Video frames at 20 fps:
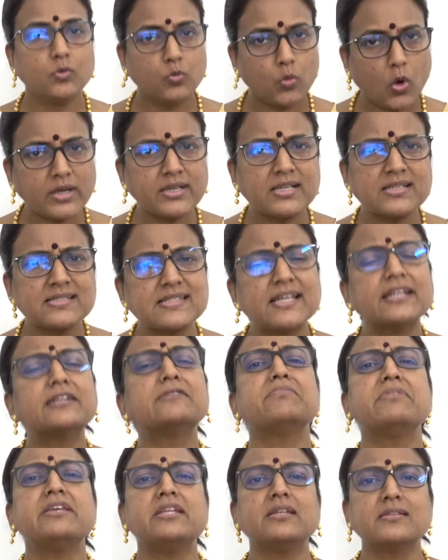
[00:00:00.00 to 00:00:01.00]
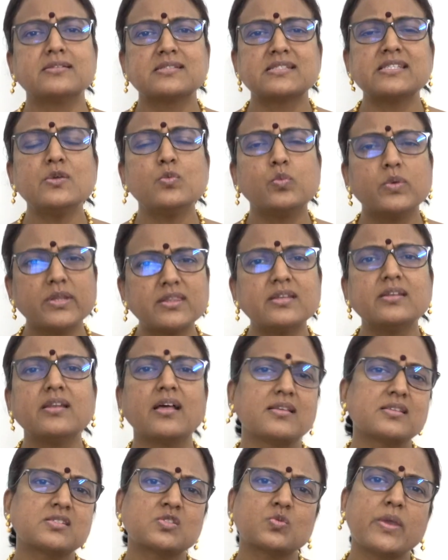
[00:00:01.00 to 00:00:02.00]
What does that mean? See, within
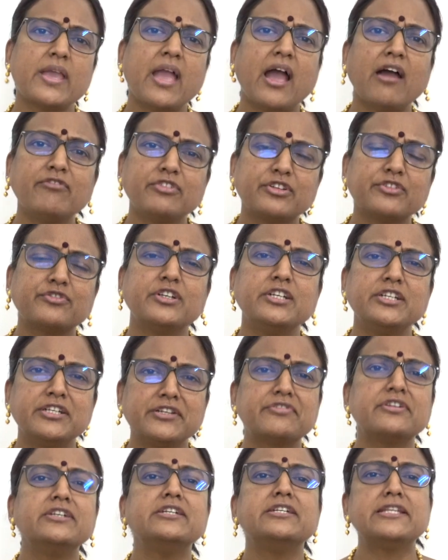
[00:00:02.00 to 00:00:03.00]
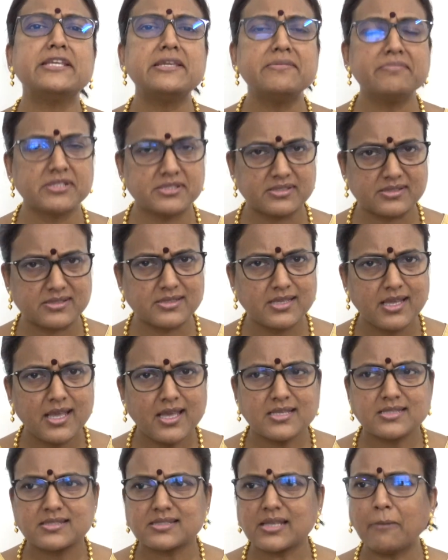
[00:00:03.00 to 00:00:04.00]
us, we have different
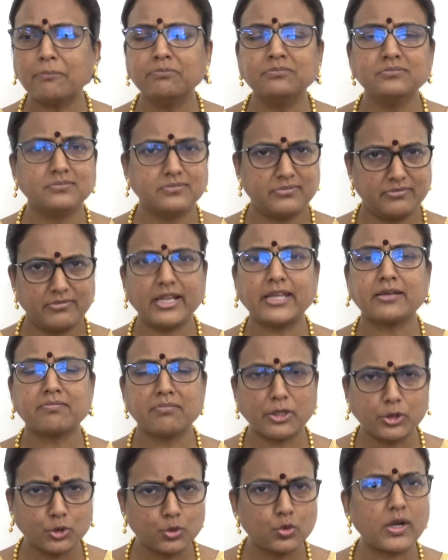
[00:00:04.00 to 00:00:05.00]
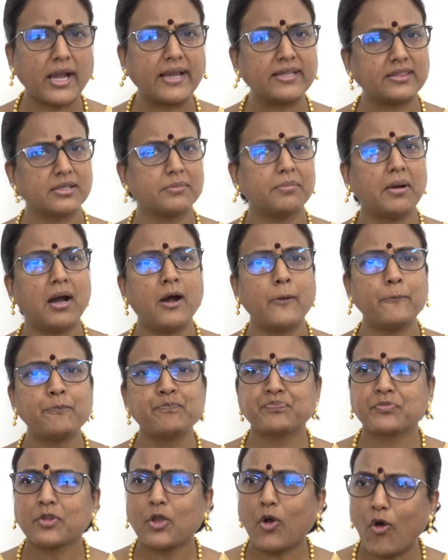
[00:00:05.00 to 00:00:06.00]
demons. Some like Madhu, Kaitabh,
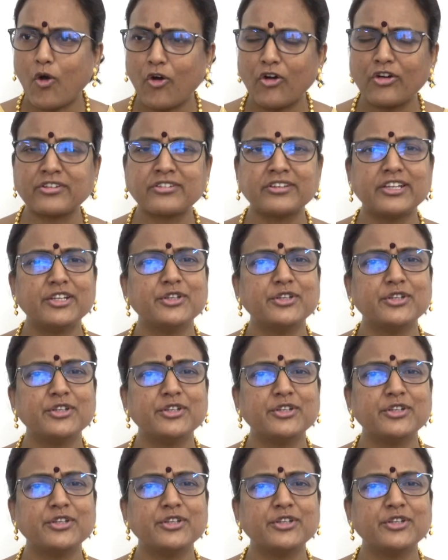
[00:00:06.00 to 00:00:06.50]
or,